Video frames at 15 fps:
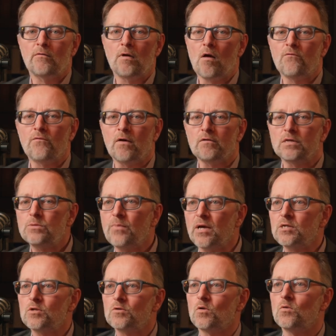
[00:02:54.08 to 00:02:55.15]
very
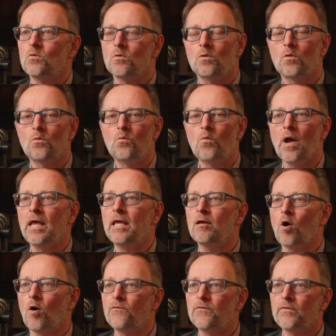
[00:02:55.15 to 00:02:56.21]
special way
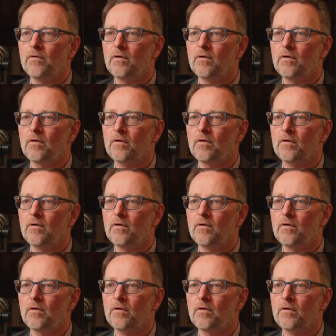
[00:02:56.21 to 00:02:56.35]
of